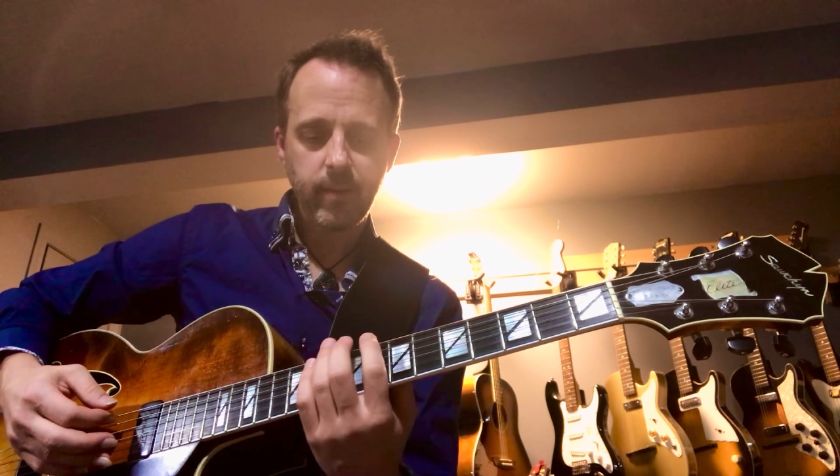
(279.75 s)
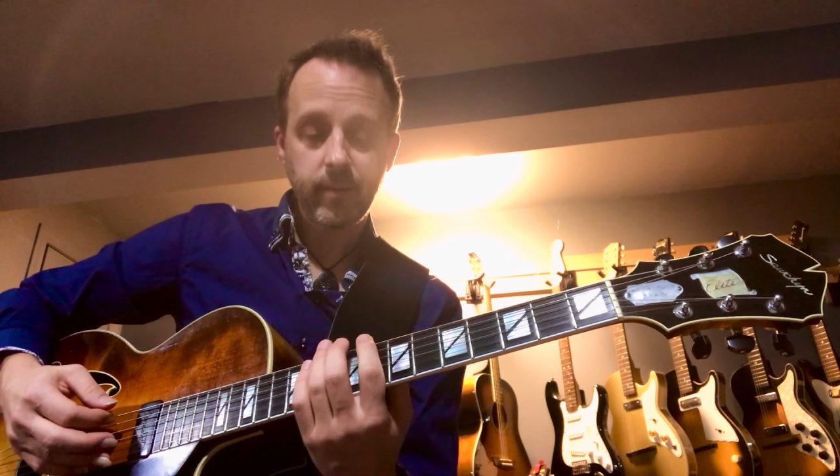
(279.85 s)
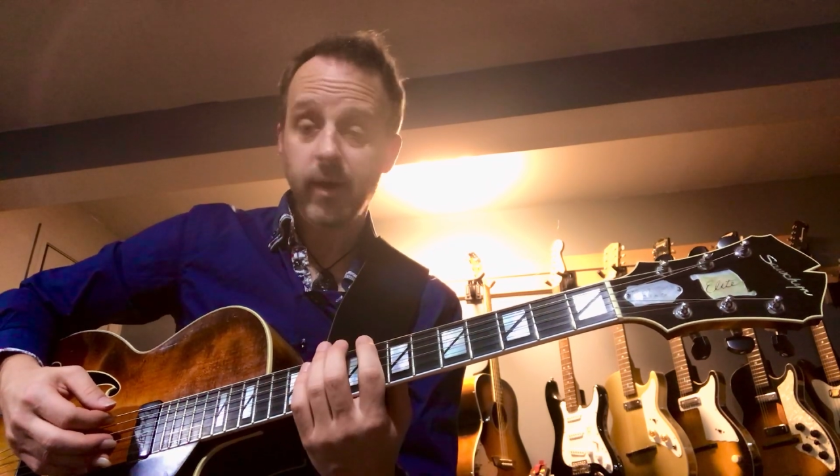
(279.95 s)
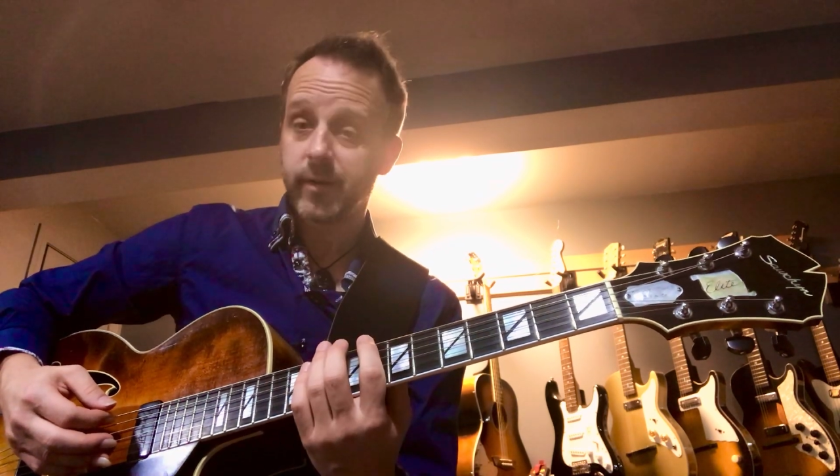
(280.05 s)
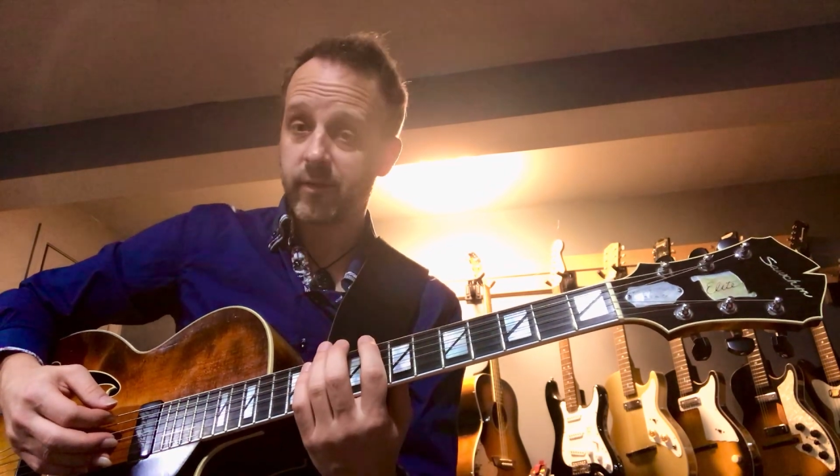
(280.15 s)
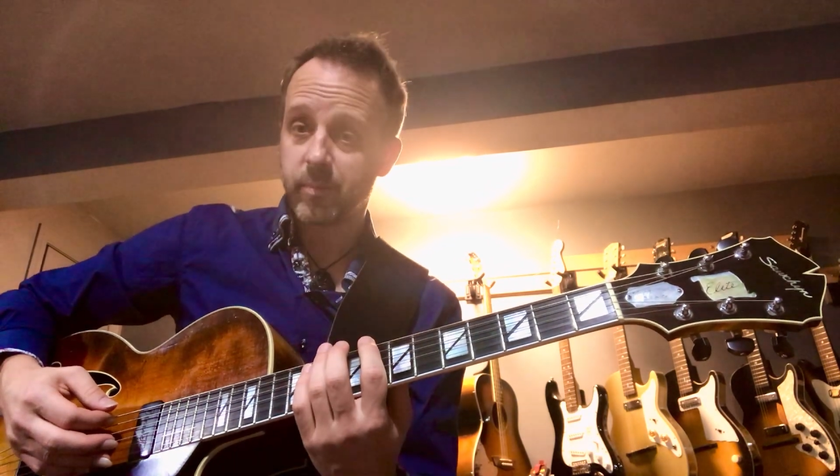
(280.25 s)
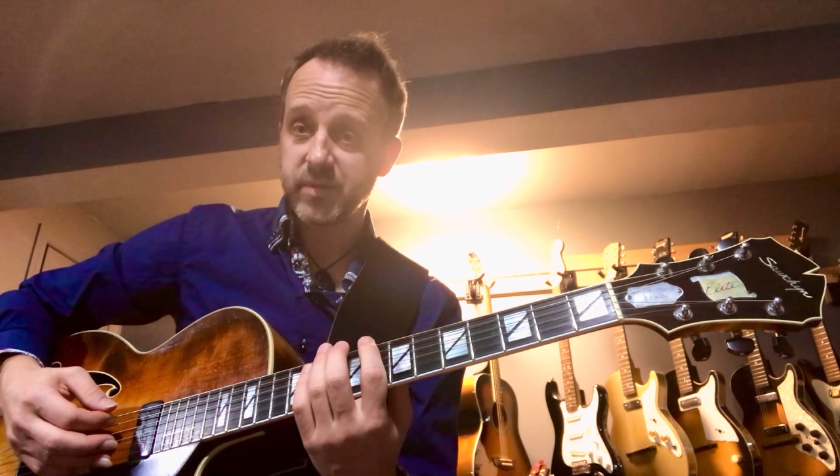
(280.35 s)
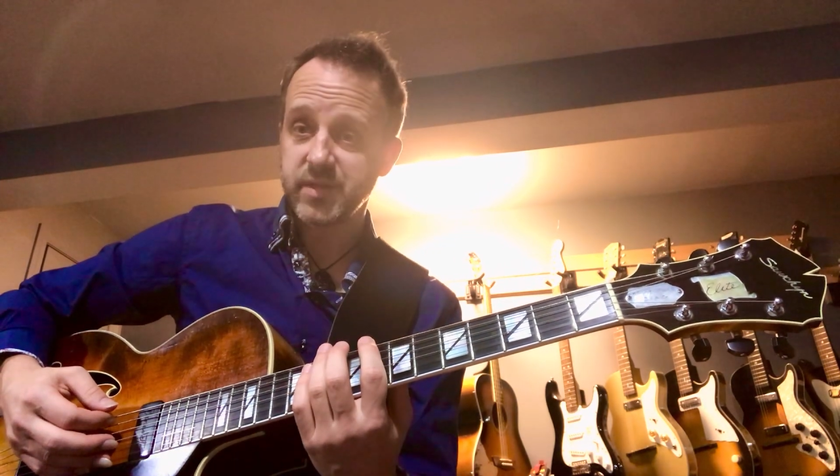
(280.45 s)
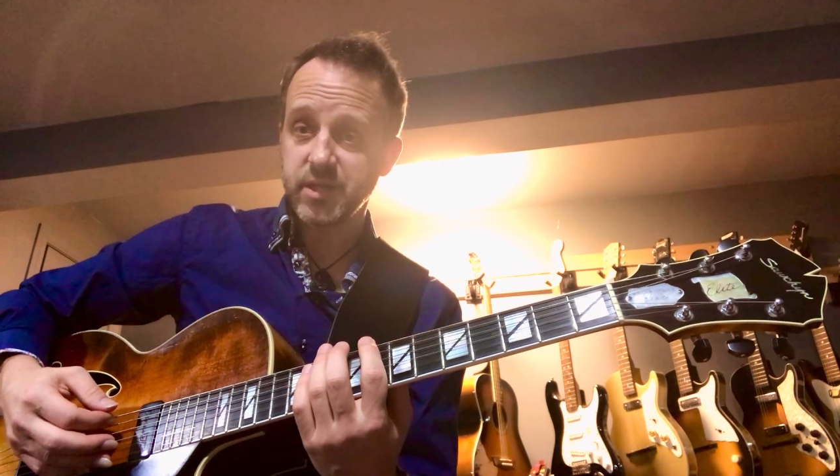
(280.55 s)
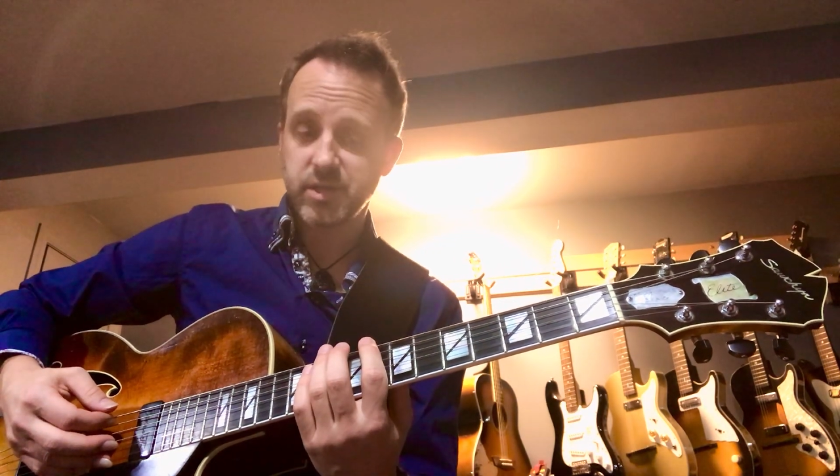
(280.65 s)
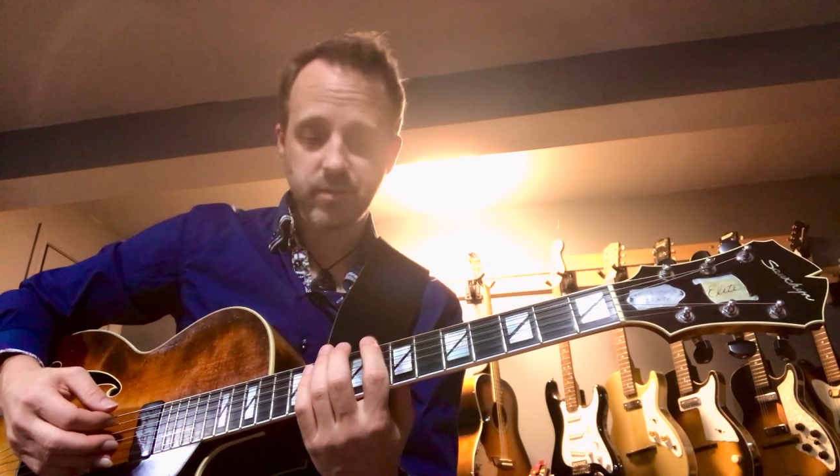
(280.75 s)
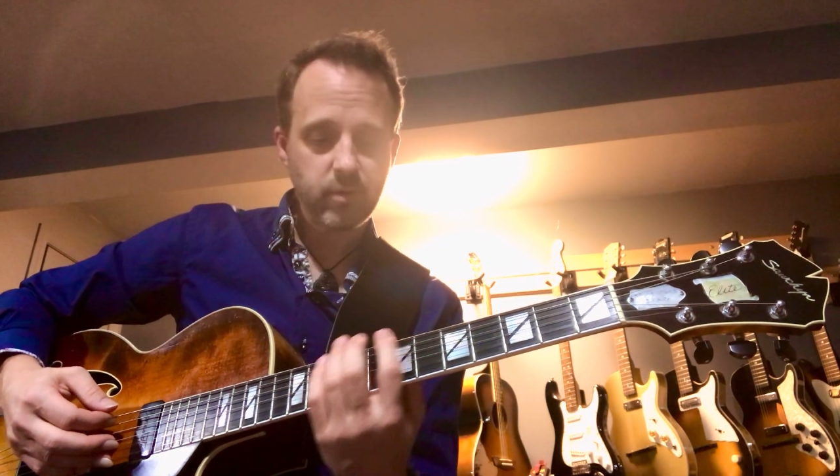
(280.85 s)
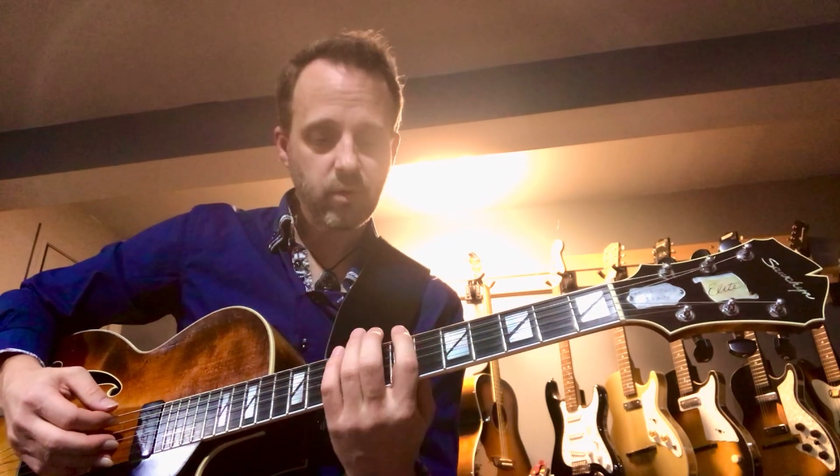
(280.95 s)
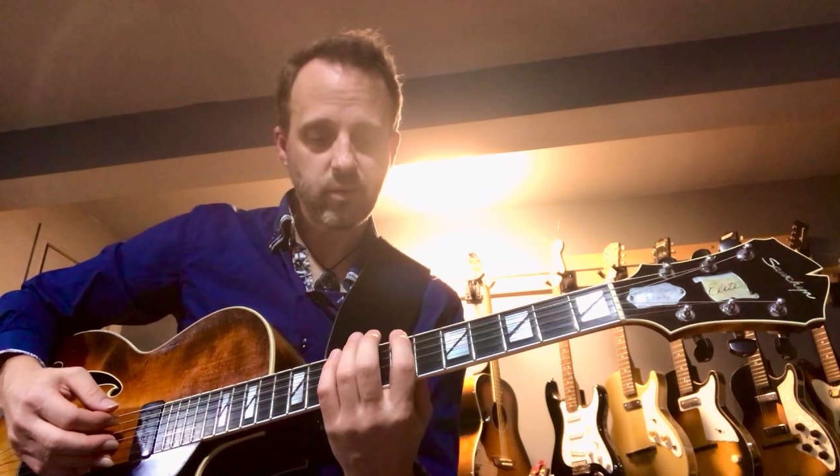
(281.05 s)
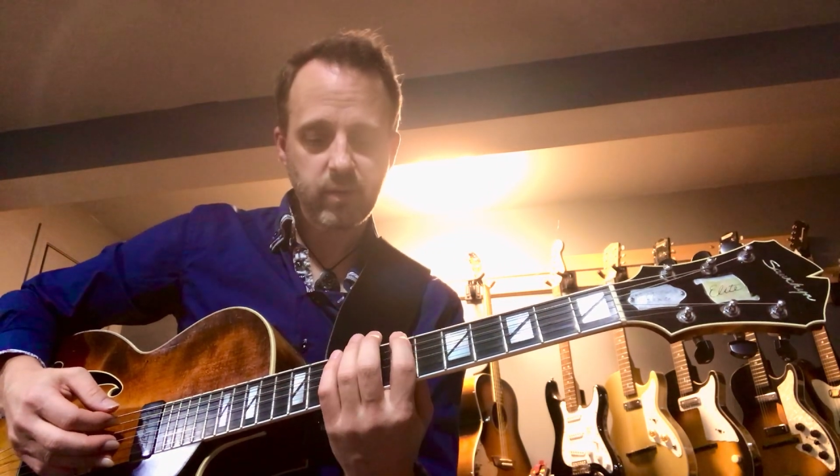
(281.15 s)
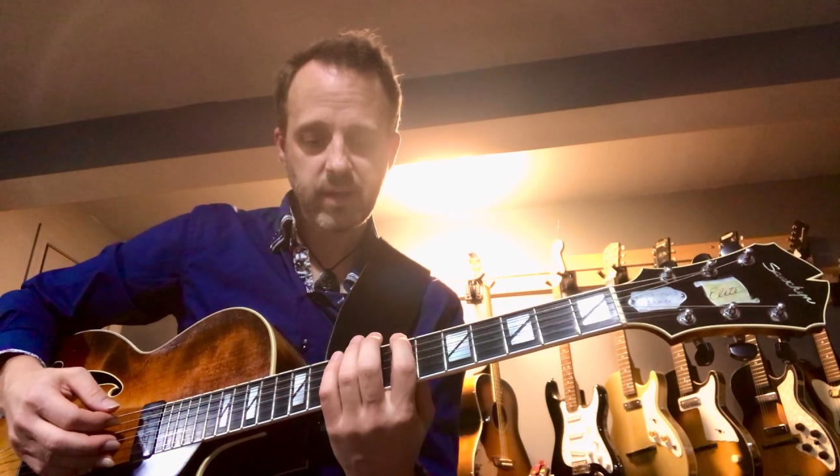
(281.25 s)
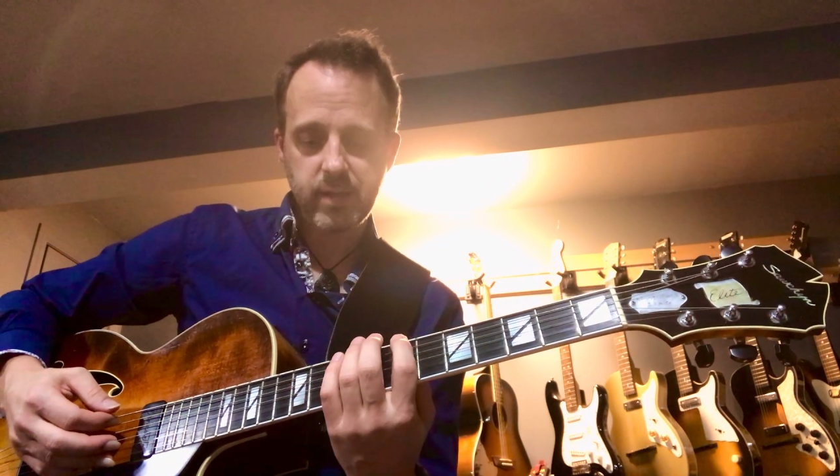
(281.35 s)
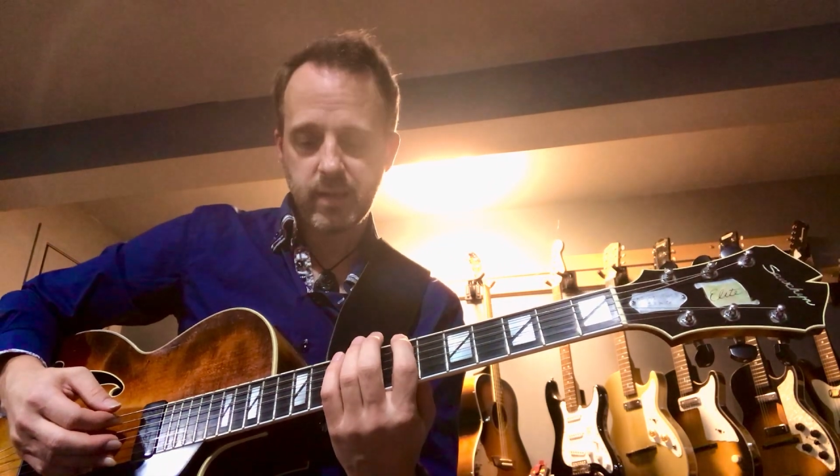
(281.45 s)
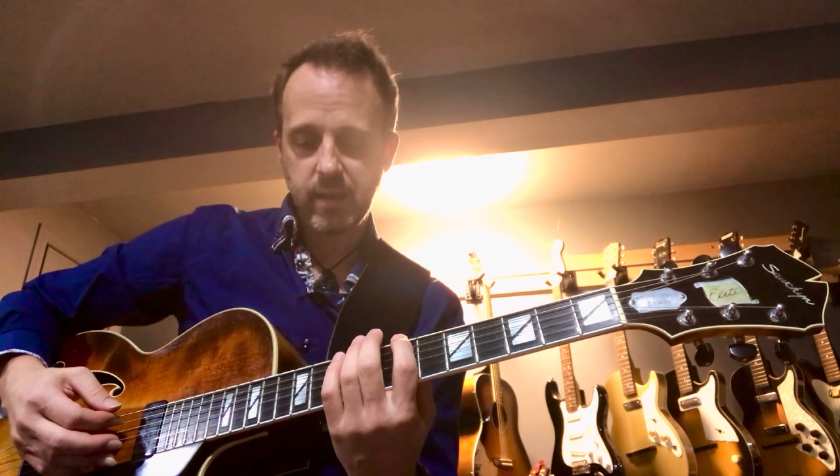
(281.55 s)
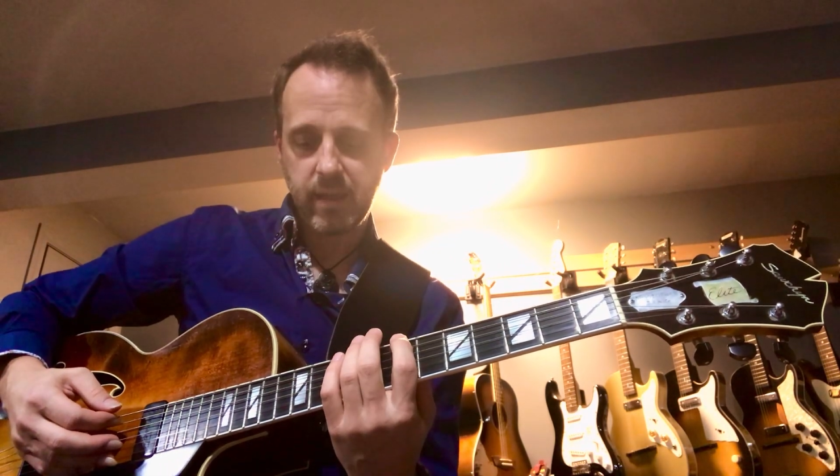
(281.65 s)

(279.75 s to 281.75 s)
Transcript: another position, okay,